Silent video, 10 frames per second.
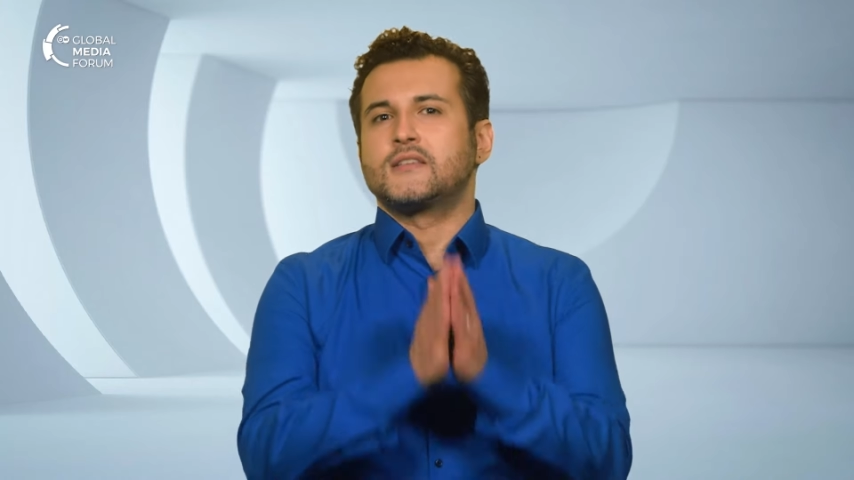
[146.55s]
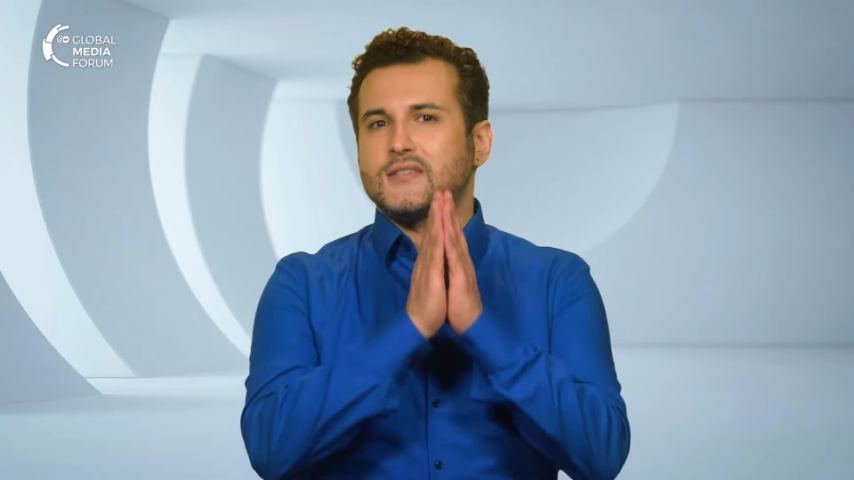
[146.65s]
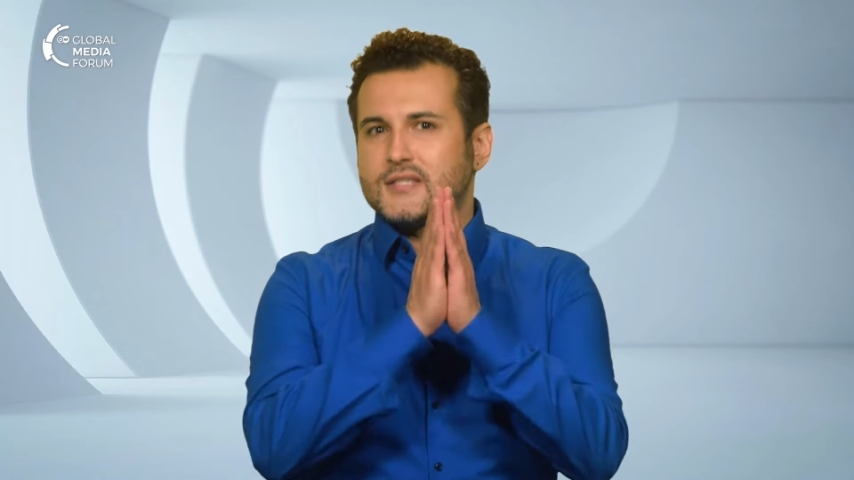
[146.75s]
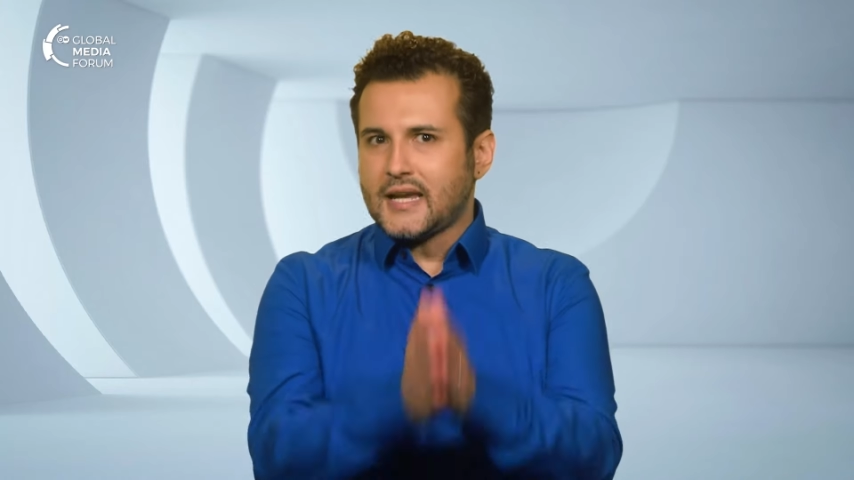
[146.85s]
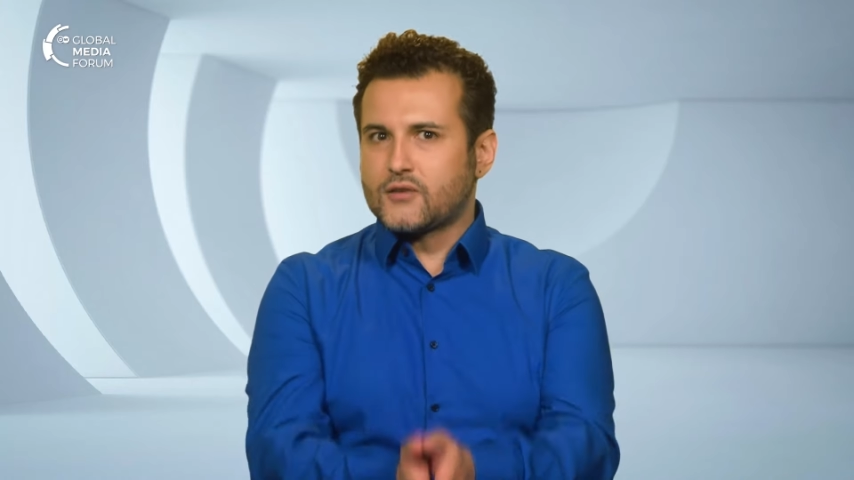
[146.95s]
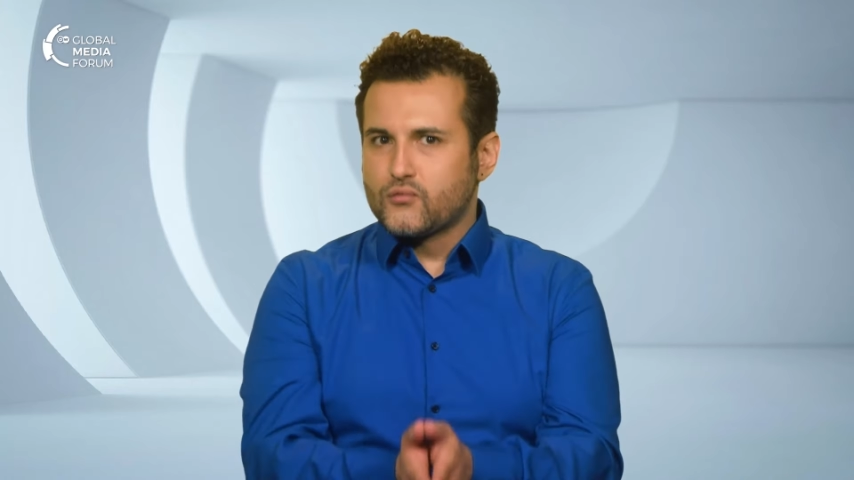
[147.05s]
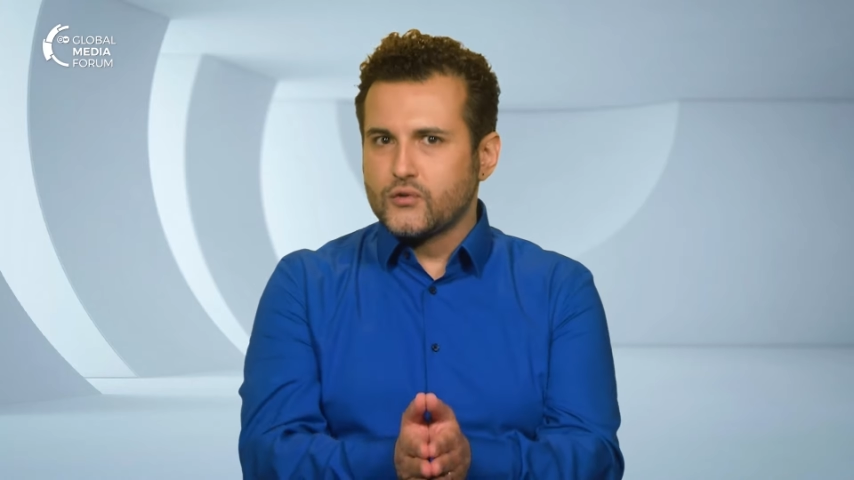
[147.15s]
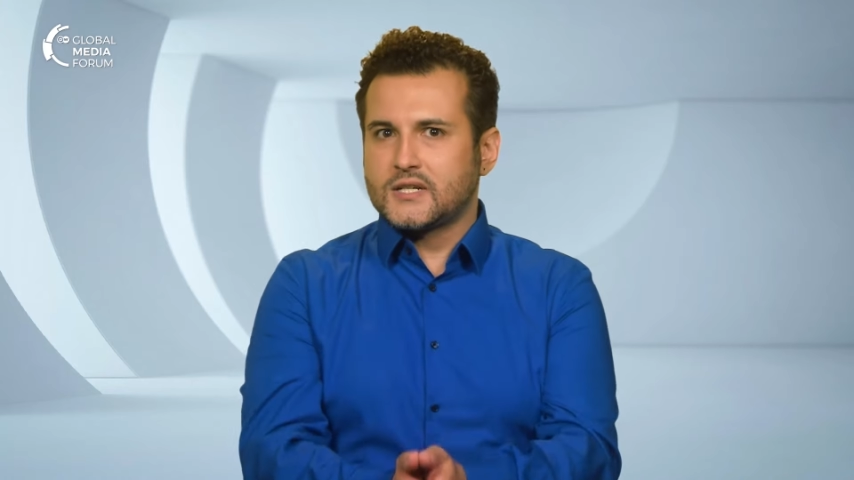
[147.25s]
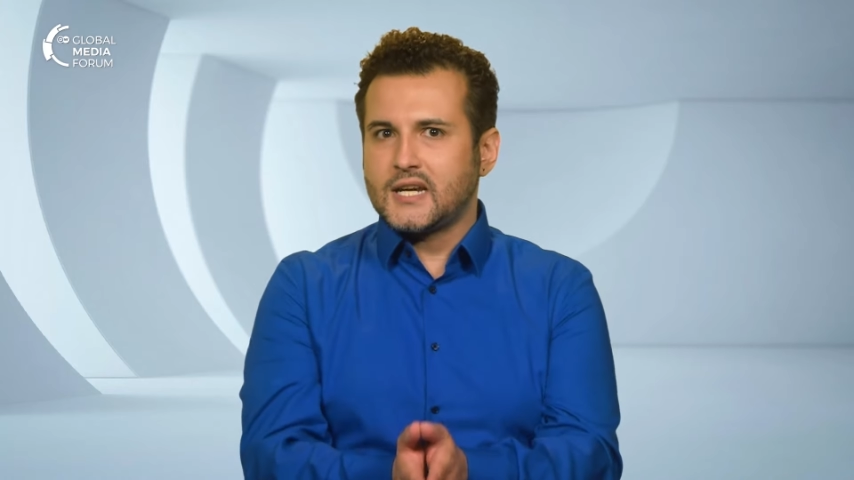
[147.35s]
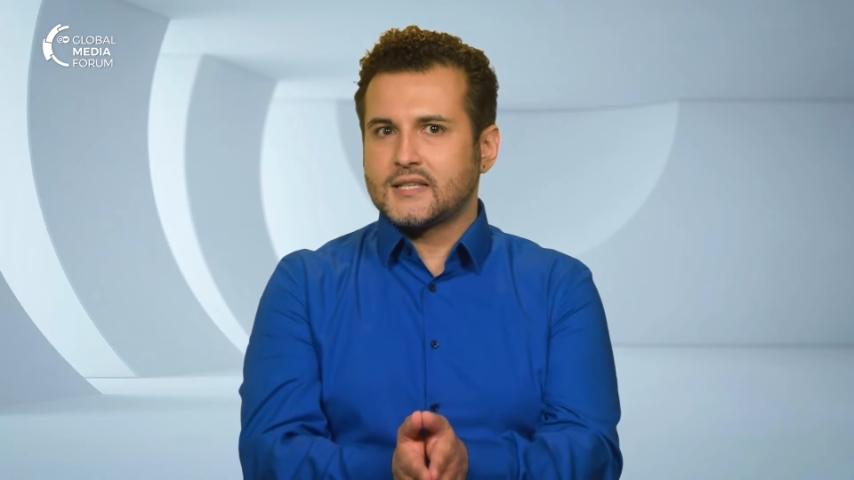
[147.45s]
set
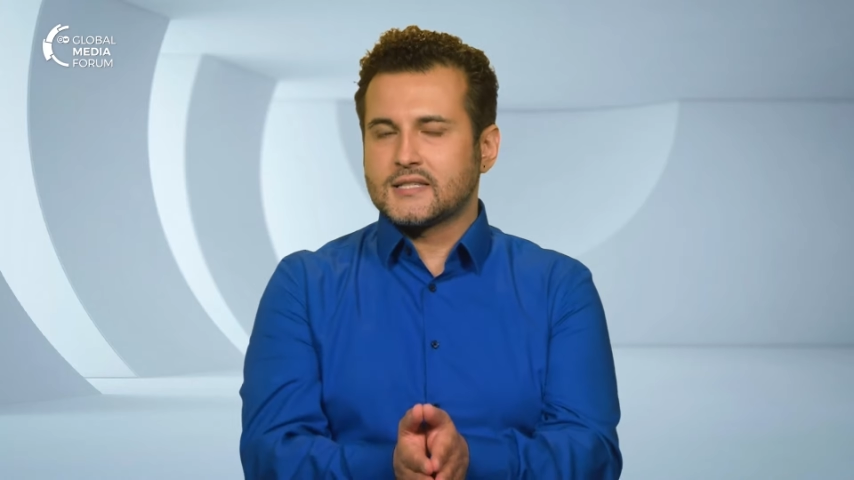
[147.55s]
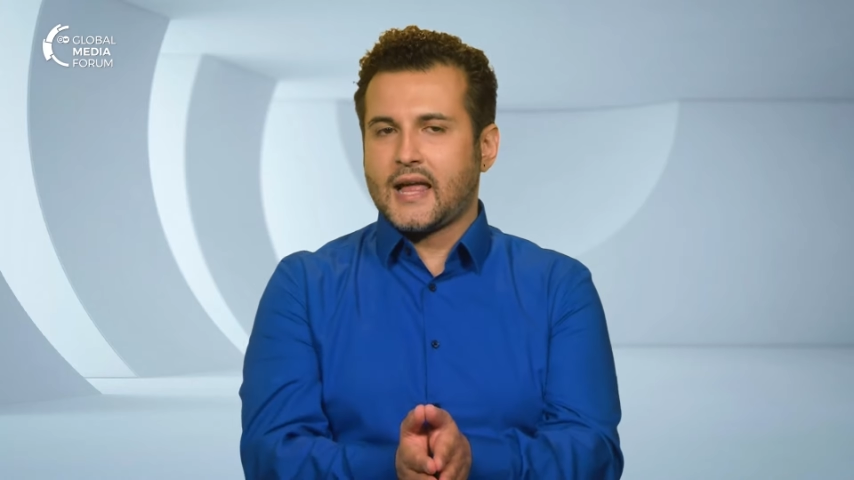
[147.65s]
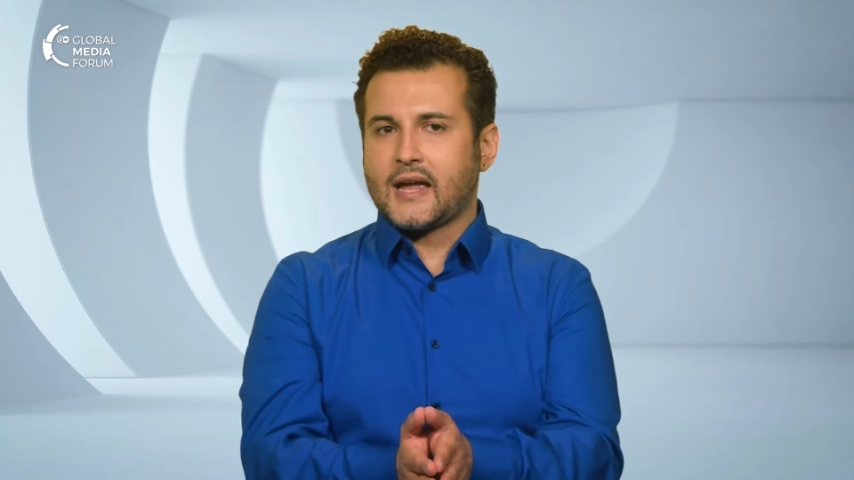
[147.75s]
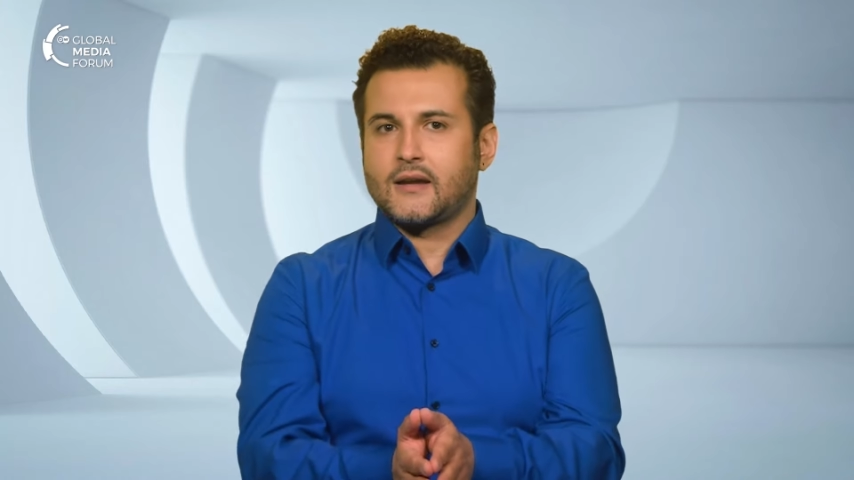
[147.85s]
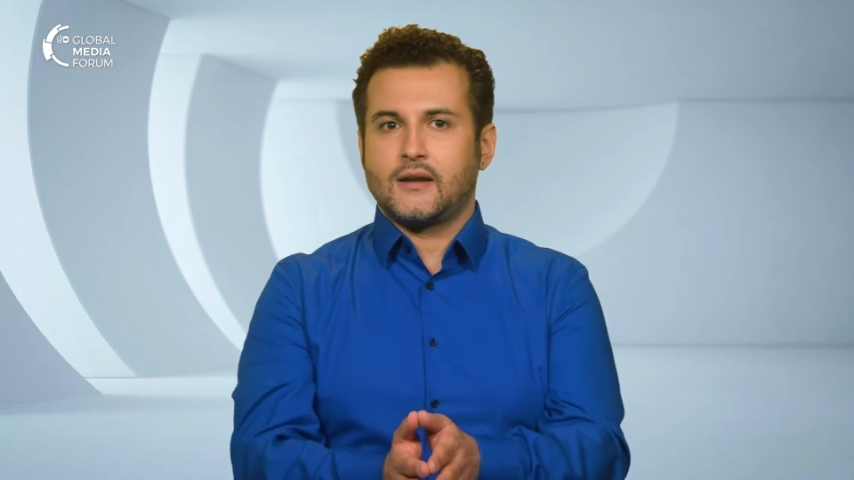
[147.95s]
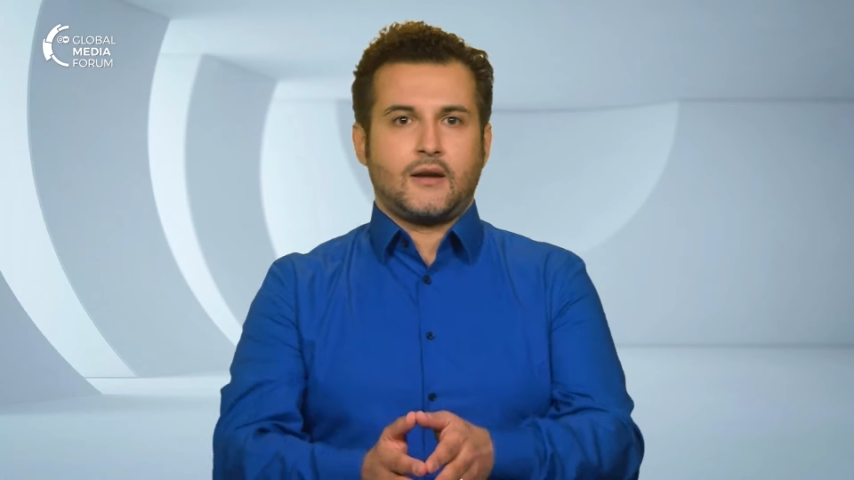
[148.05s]
routines like